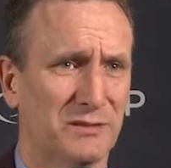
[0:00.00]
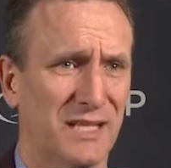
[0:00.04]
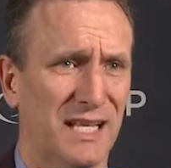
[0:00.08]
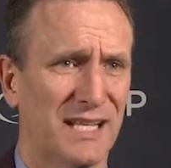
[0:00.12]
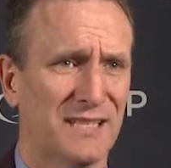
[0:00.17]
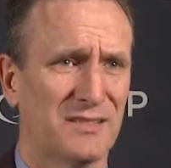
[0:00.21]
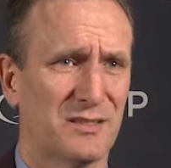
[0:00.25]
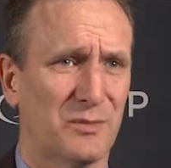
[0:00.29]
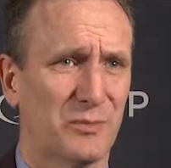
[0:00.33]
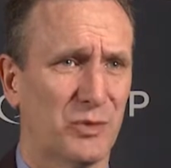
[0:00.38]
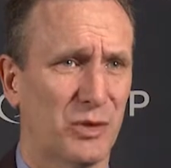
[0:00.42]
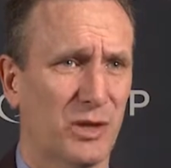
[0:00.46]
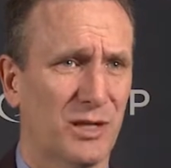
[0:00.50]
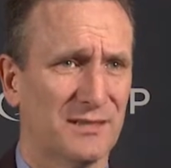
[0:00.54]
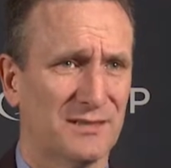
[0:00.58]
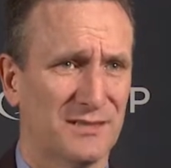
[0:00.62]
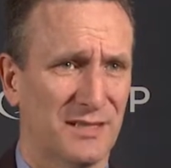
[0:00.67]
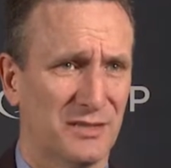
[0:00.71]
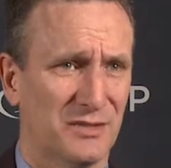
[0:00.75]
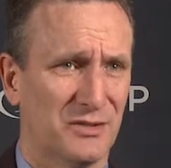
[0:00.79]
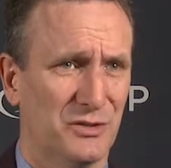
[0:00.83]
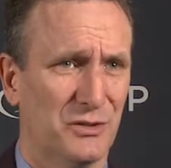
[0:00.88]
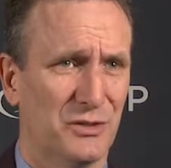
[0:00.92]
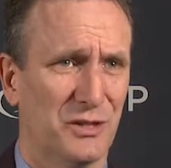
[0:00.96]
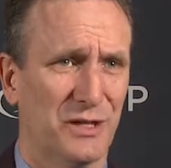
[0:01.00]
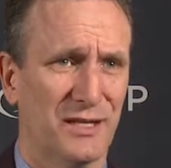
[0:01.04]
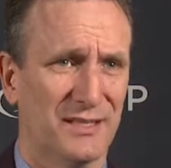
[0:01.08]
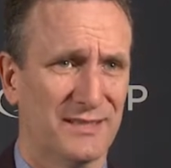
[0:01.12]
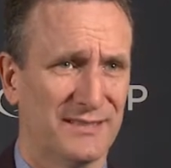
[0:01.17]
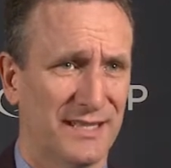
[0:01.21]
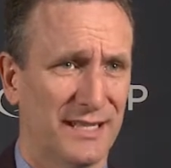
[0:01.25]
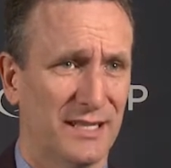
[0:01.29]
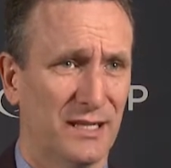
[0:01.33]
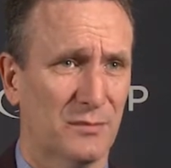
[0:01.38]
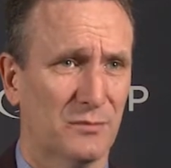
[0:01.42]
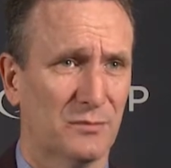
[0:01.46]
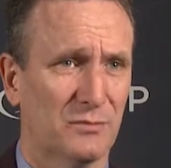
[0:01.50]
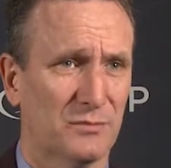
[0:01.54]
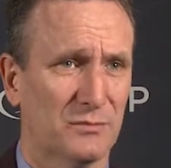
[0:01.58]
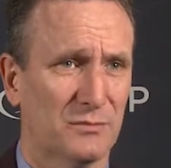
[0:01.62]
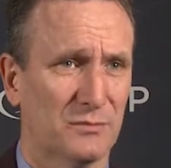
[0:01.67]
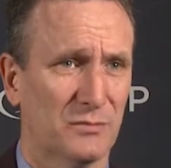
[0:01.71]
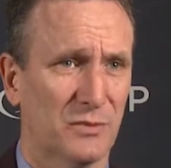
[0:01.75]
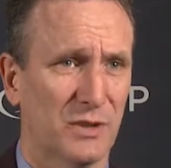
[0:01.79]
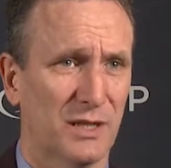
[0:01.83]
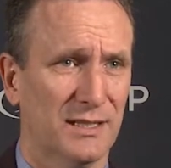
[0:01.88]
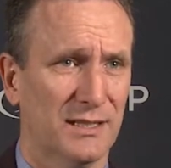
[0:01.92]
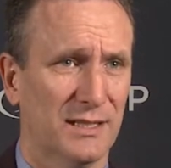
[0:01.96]
That's the process you're going to set up,
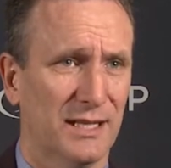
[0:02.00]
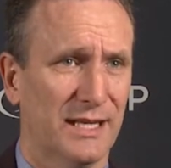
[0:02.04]
right?